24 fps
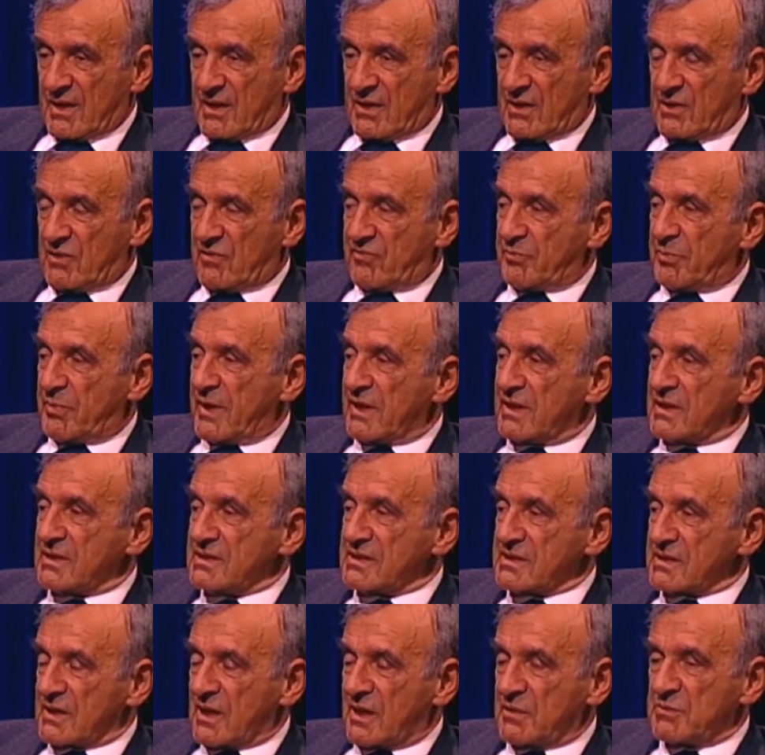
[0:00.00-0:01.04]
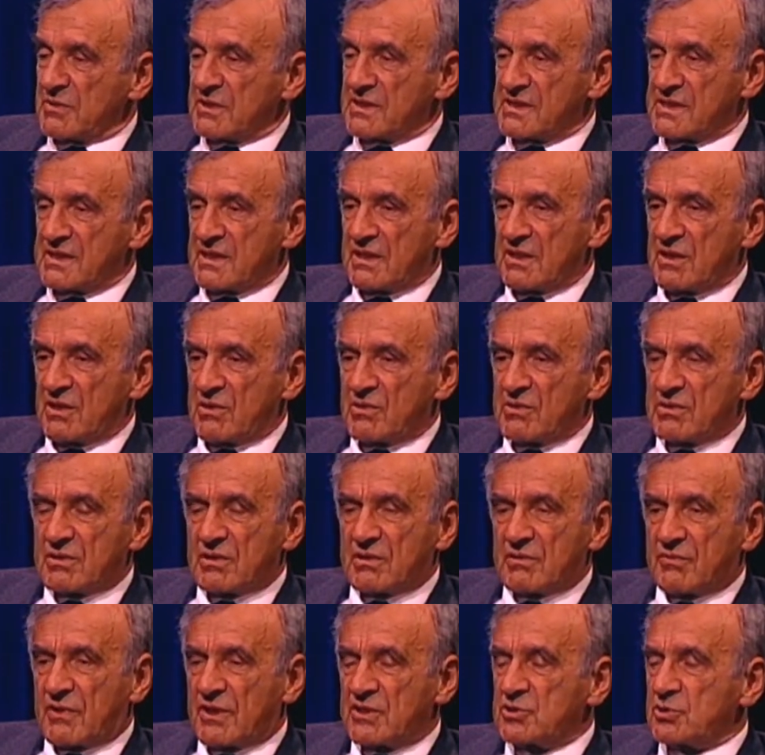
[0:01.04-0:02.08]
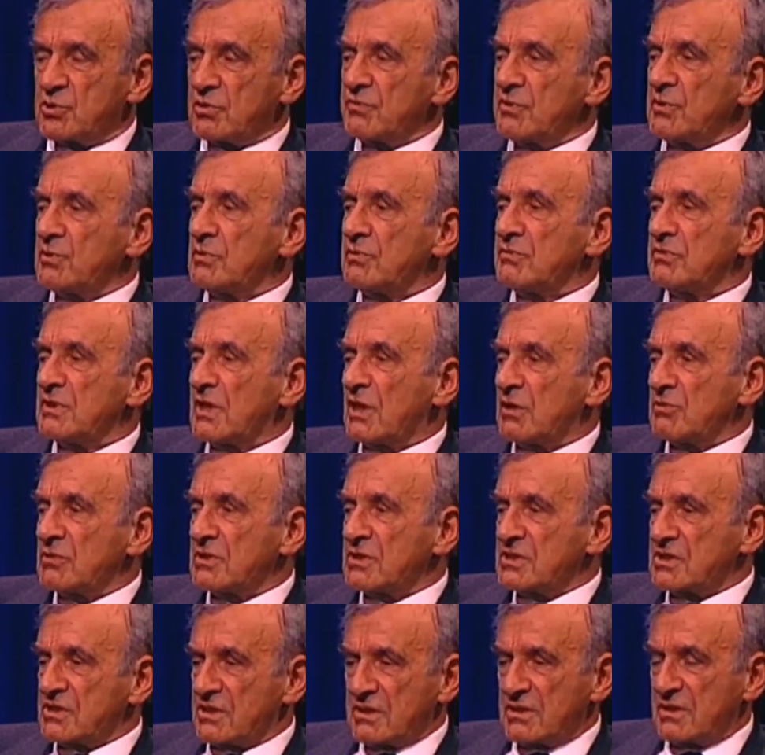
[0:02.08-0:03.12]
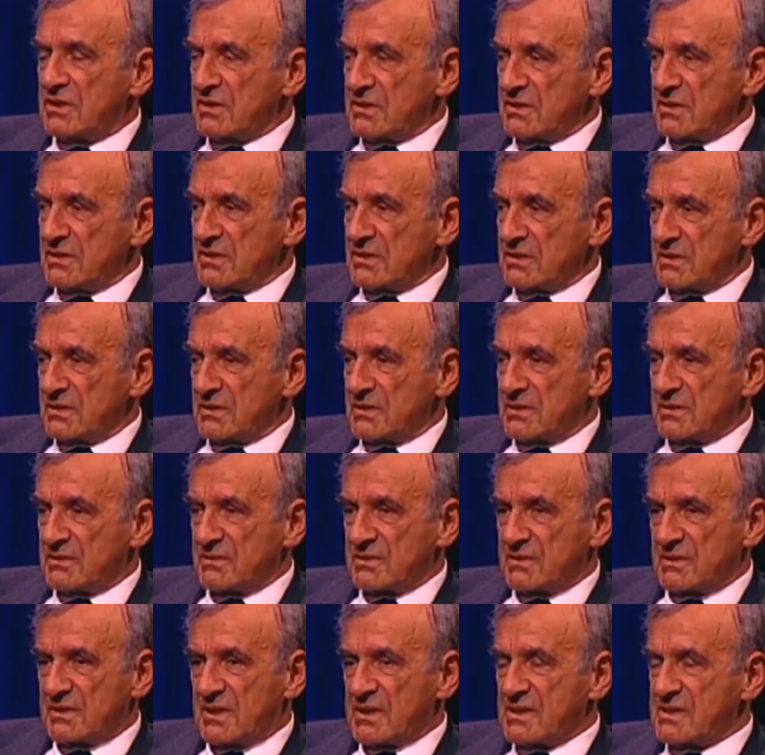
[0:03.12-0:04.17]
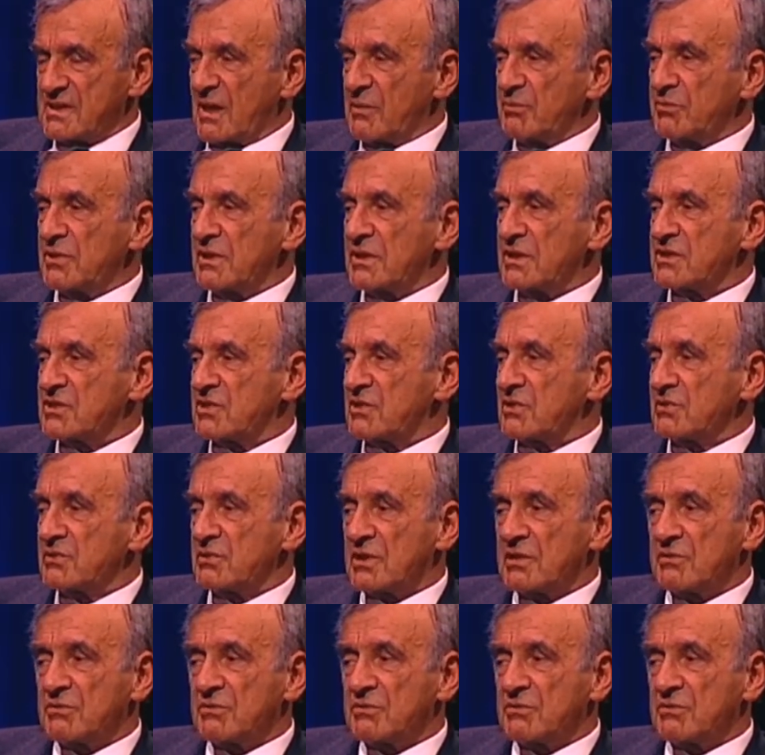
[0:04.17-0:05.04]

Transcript: If parents come and say, look, what should we do with our children? Then something is wrong, not